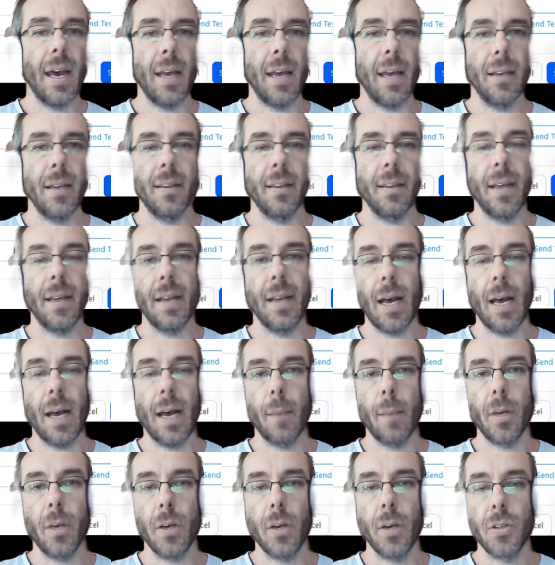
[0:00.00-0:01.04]
And then
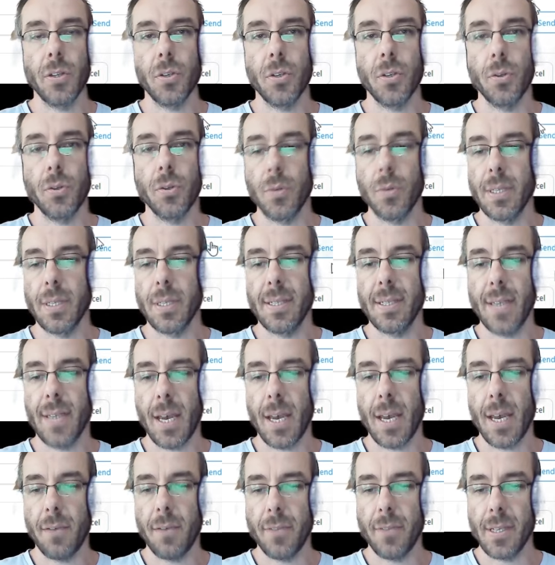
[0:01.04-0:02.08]
I'm going to
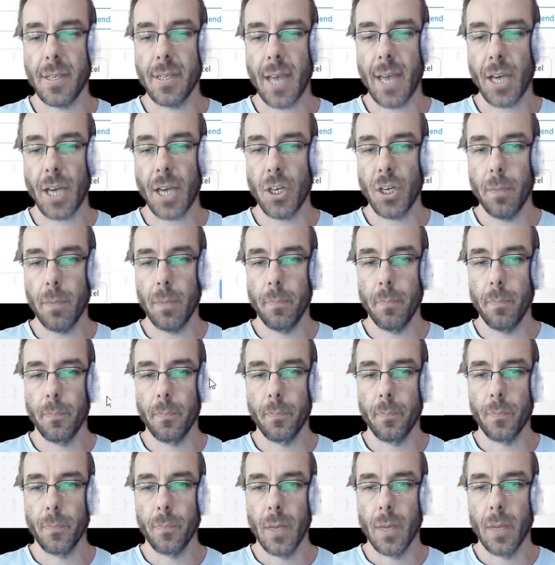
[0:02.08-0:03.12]
save this action.
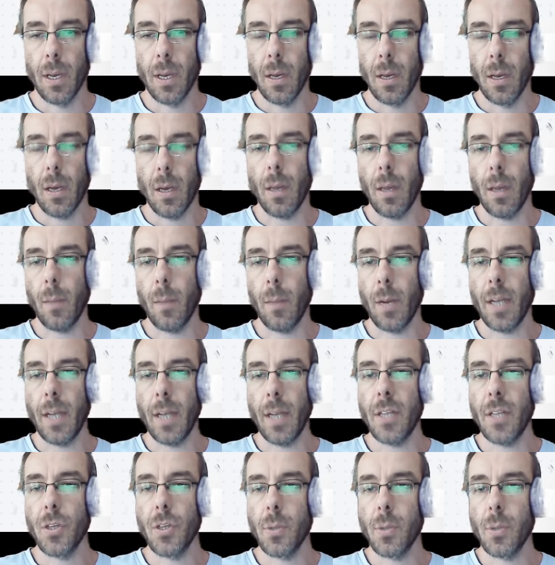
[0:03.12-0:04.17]
And then what I
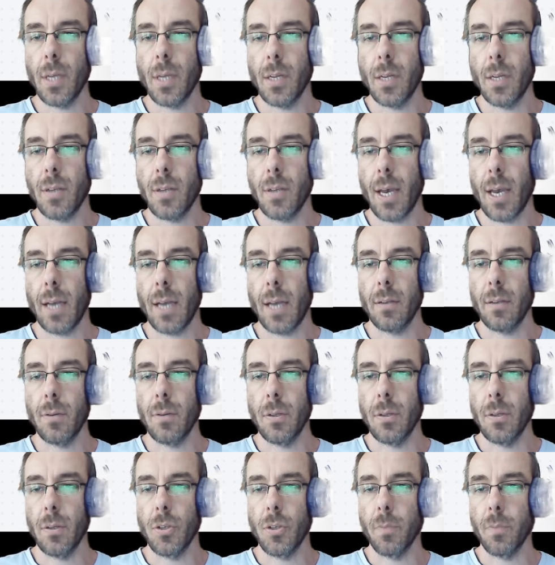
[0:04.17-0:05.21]
need to do is I need to add
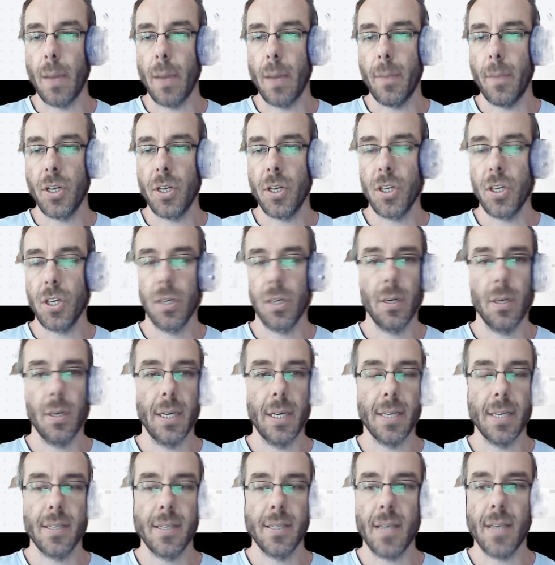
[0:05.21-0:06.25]
to publish,
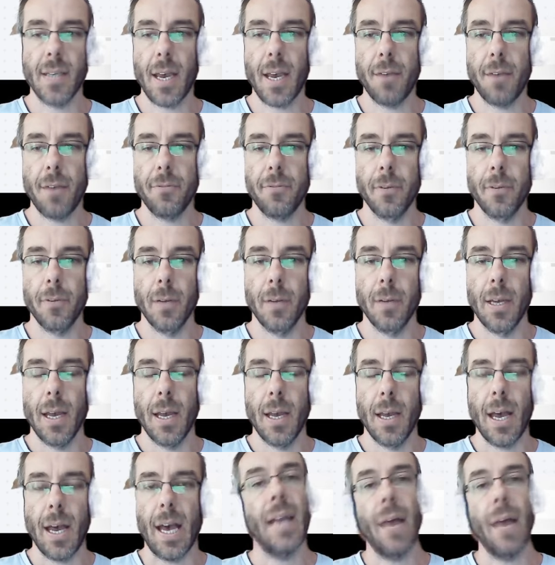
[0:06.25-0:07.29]
hit save.
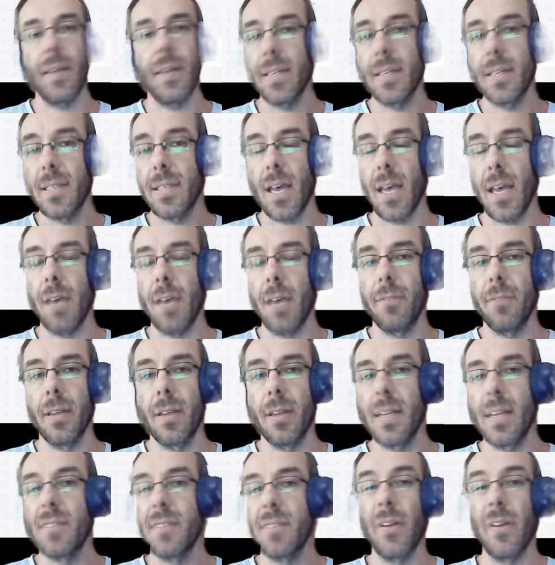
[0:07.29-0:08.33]
And now that it's saved,
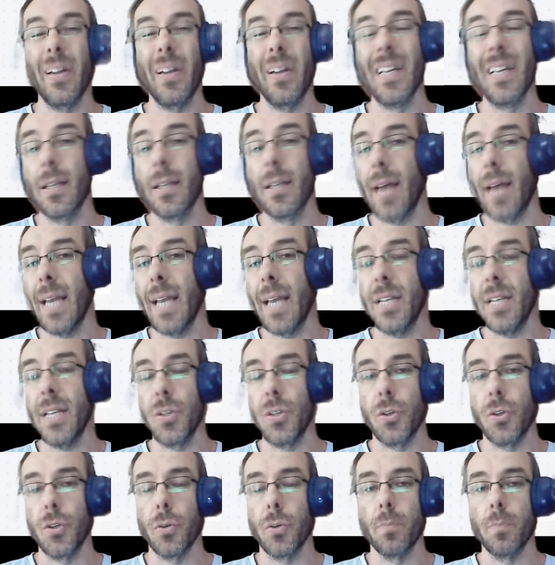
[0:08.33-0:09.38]
there's very little that I need
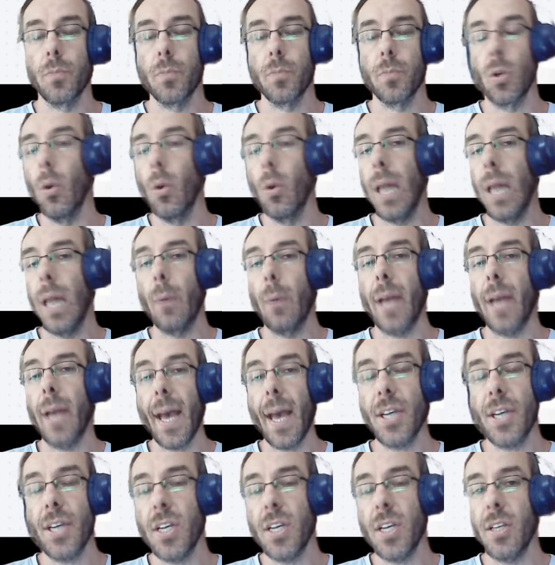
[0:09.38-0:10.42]
to do. So all I
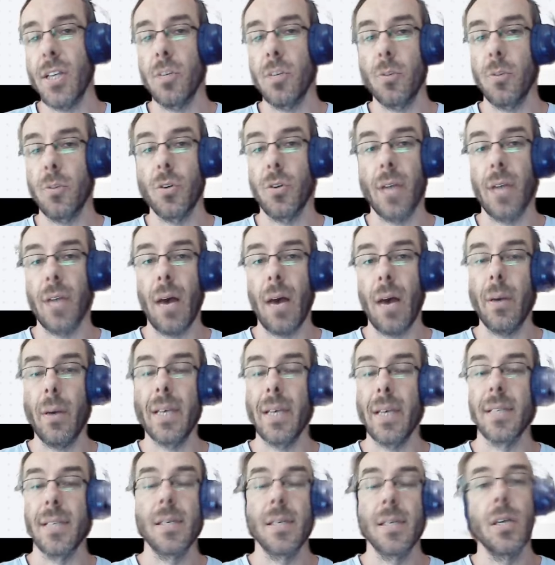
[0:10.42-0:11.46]
actually need to do now
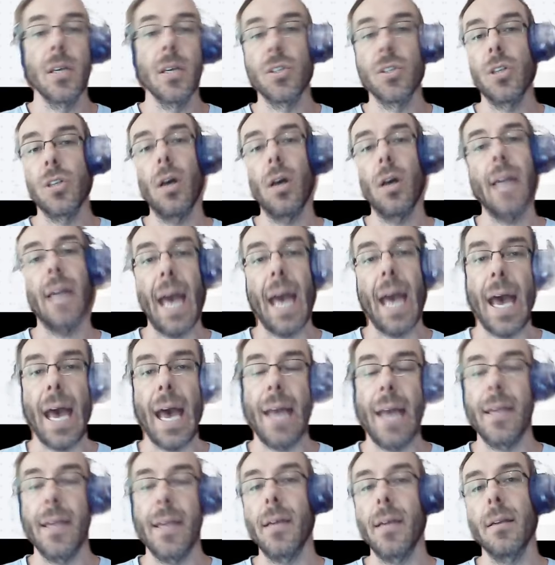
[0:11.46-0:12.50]
is start
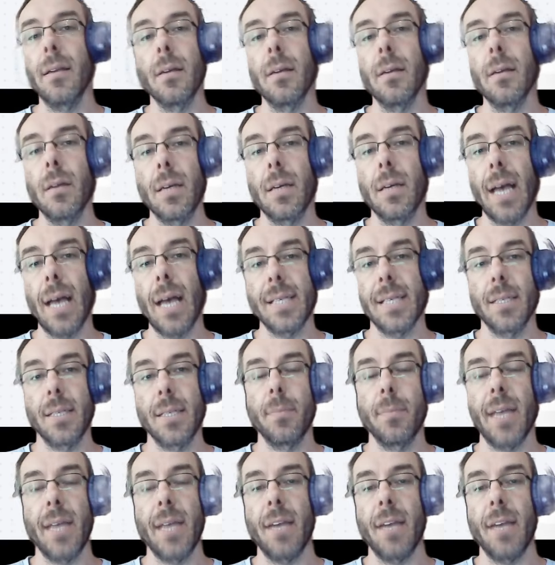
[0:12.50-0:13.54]
adding
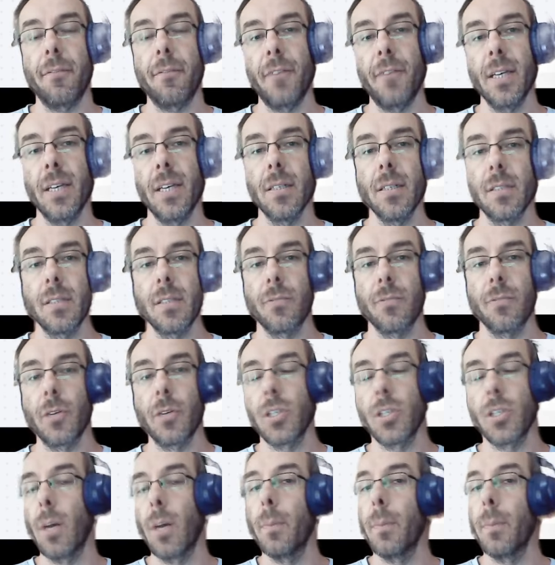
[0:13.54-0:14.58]
custom date fields,
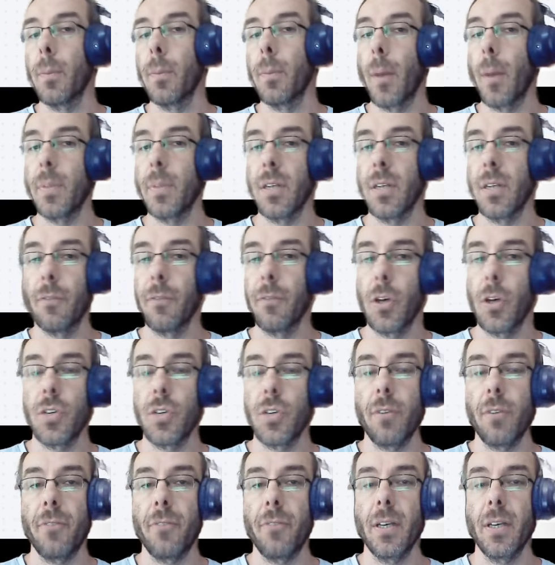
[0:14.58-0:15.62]
for example, property
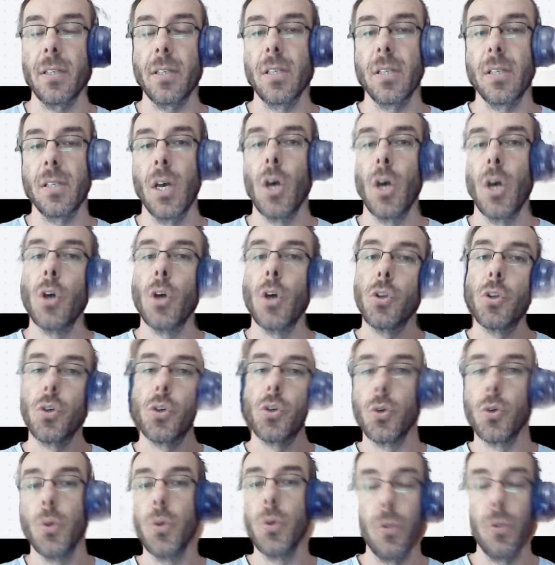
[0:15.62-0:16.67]
anniversary fields,
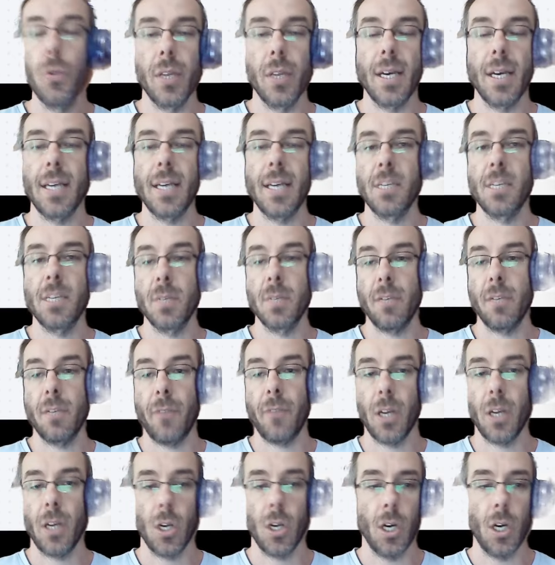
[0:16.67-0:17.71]
to the
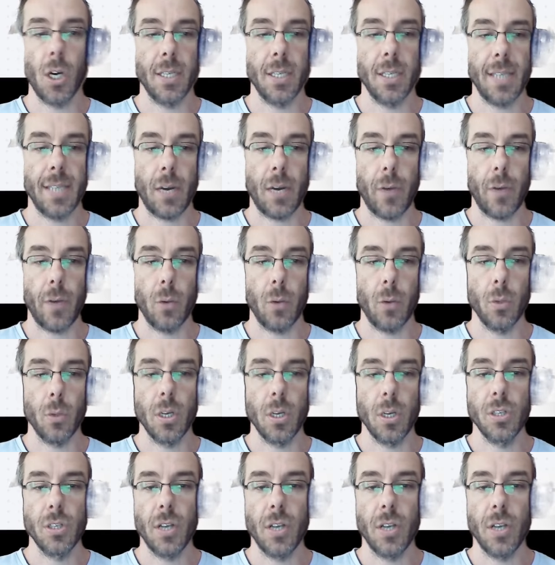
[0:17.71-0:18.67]
specific contact record.